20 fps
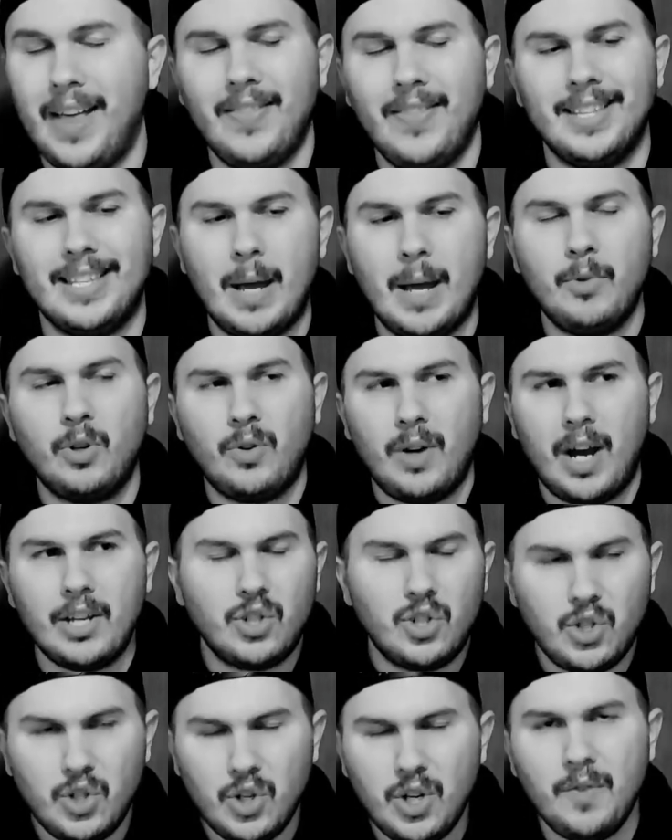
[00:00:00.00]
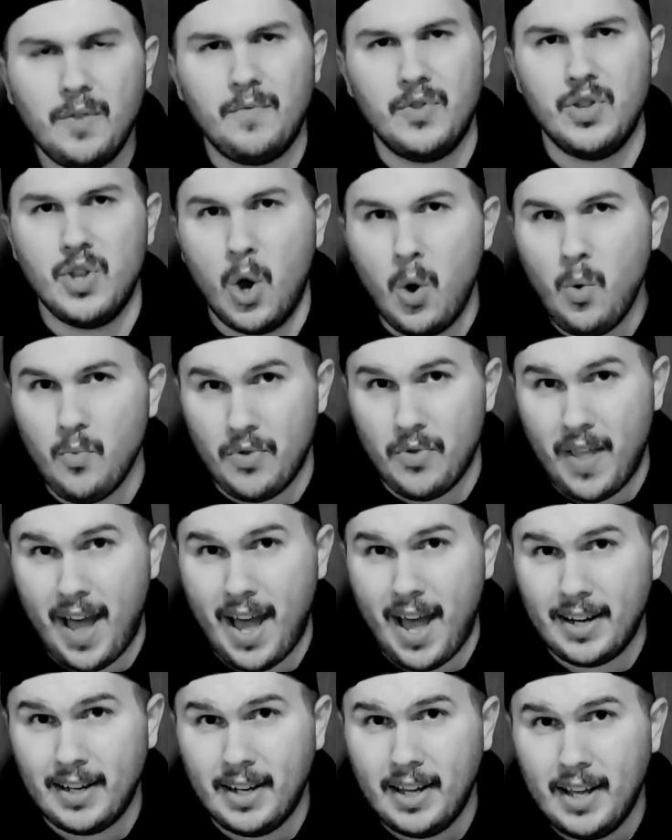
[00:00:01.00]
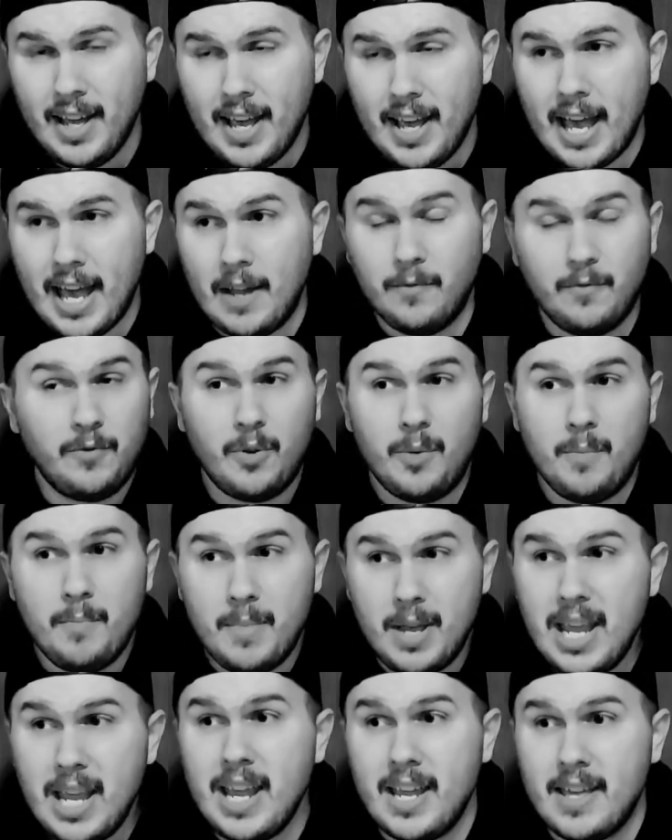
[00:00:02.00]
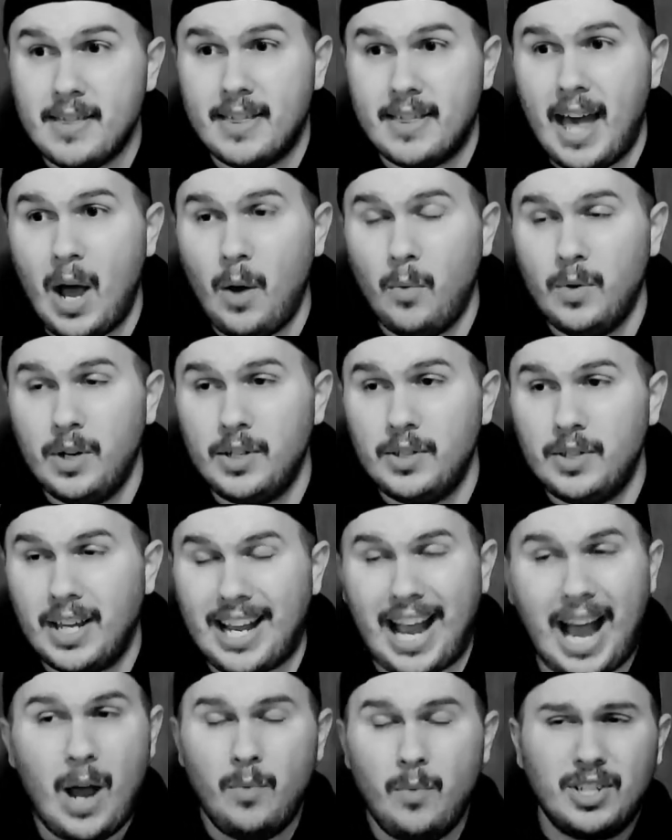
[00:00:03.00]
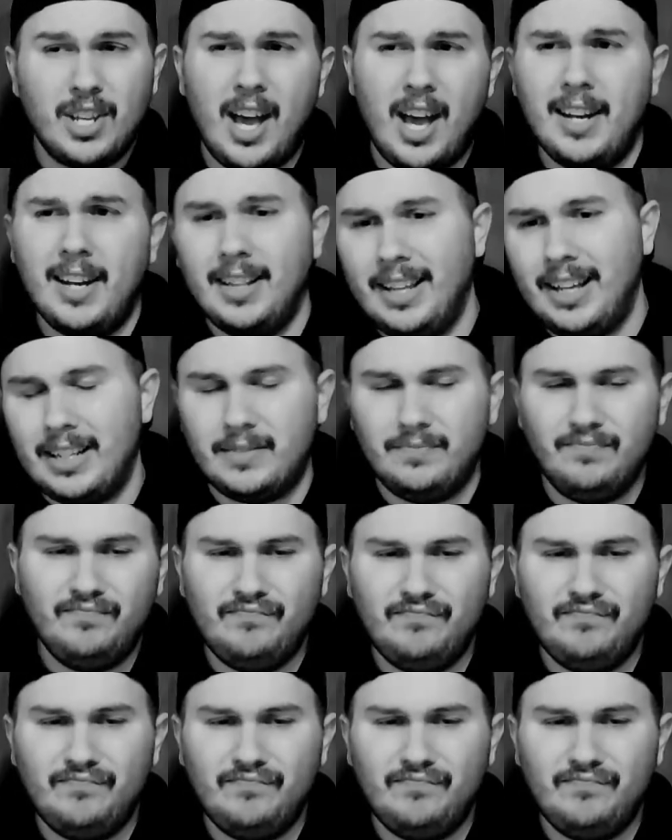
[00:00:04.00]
Democrats should have known that. And for me, that was like, I was kind of like,